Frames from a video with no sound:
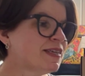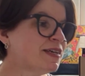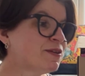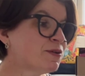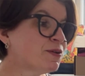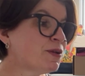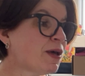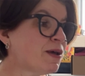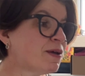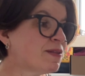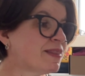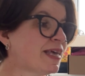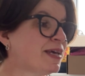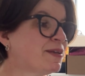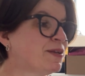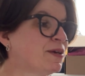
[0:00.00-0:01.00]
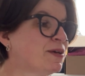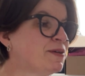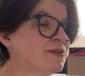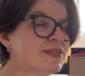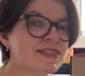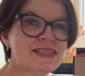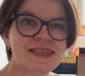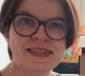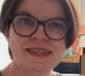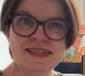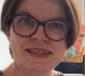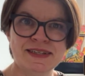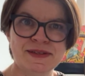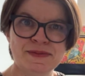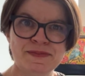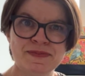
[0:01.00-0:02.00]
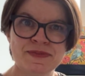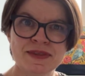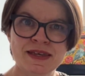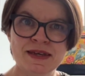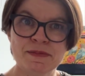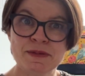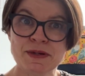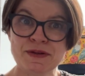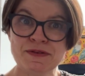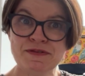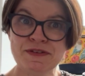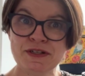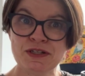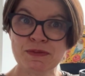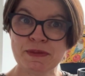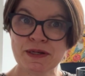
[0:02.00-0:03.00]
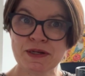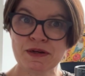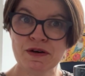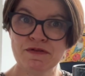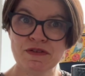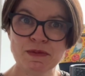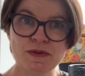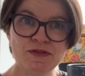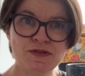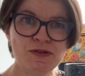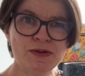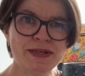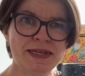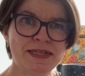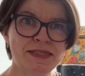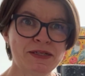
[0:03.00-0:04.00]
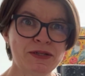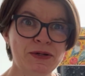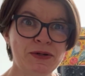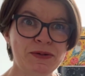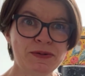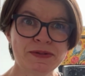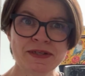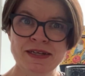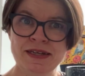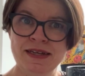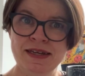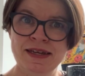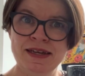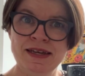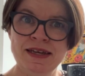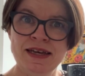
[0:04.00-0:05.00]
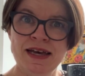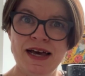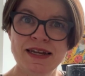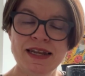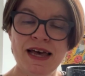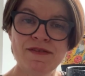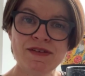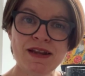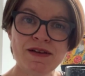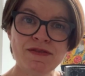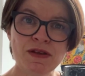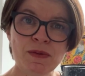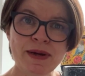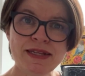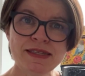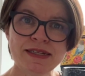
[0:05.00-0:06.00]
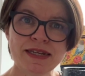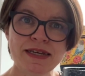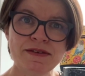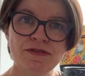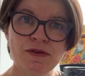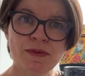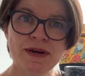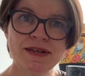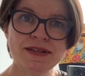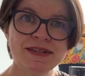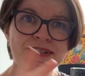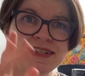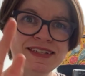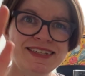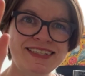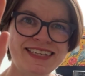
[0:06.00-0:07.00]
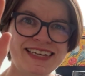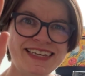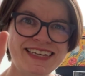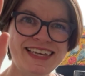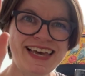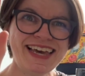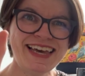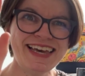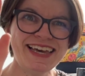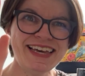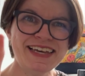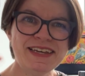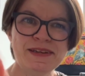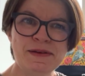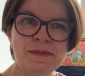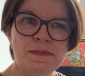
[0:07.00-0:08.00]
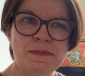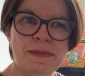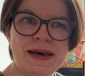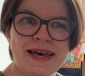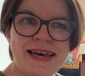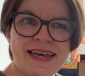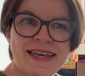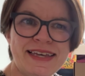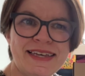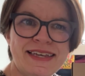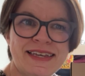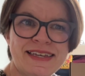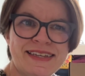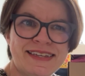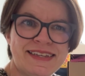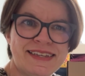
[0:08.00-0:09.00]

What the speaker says: And on that note, I'm going to finish my coffee before it gets cold. And have a lovely Wednesday, everyone. Take care. Bye.